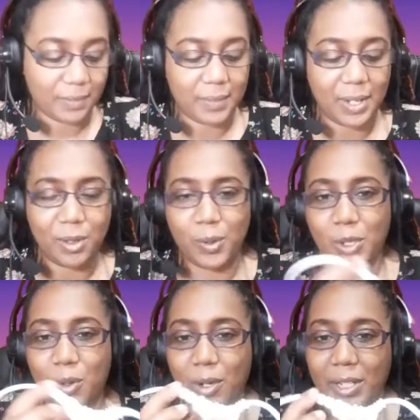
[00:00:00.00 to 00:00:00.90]
I thought it was
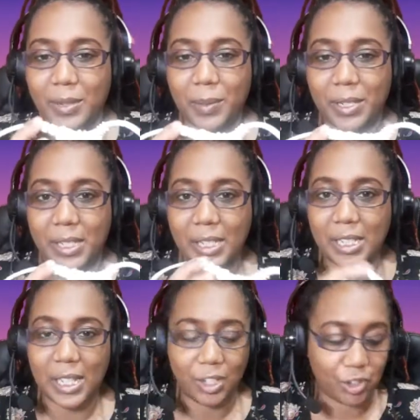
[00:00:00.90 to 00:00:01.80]
cordless, but it's
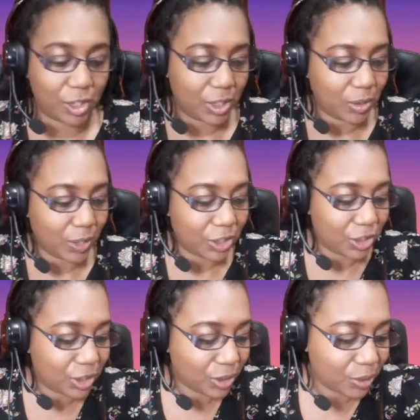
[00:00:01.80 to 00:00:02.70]
electric. So I
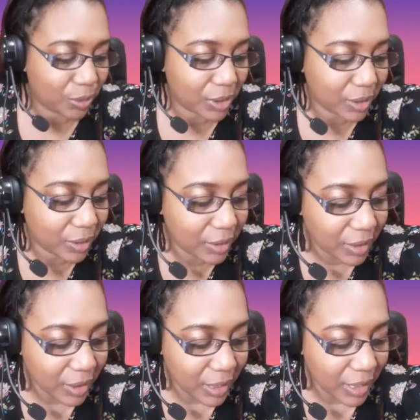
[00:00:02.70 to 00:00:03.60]
just use then
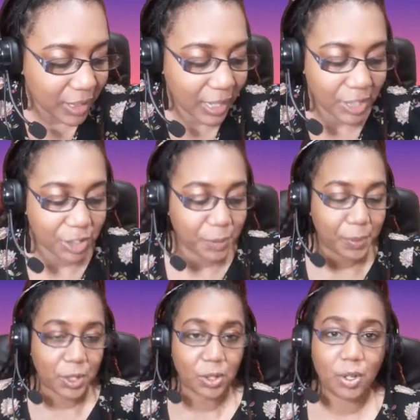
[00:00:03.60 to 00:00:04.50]
I just put
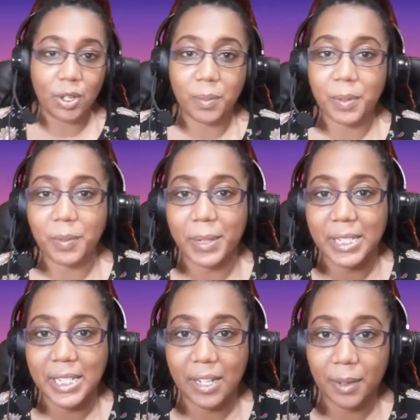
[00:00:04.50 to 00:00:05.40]
it on, put my
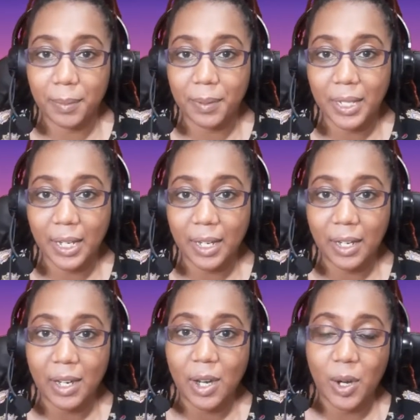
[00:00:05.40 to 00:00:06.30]
teacup there.
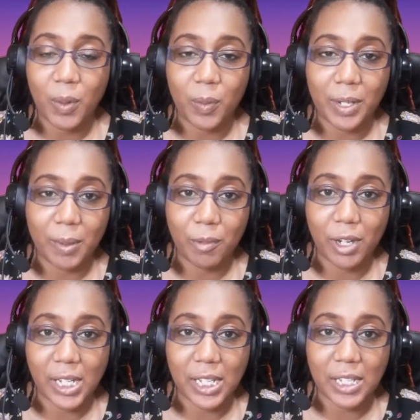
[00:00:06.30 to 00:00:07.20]
When I'm
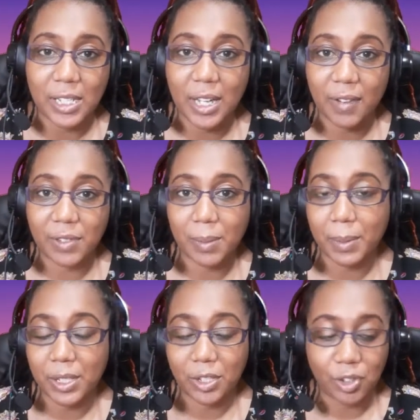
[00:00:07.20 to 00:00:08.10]
ready to have
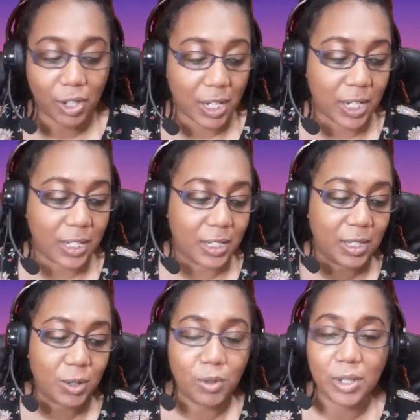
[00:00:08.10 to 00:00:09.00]
something to drink,
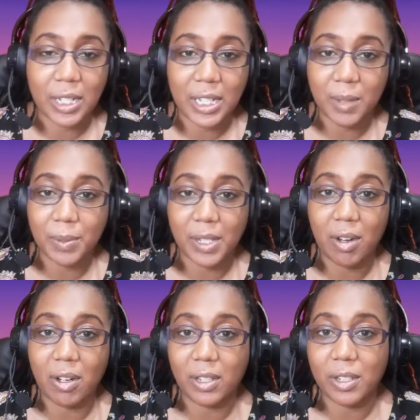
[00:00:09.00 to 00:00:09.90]
it keeps it hot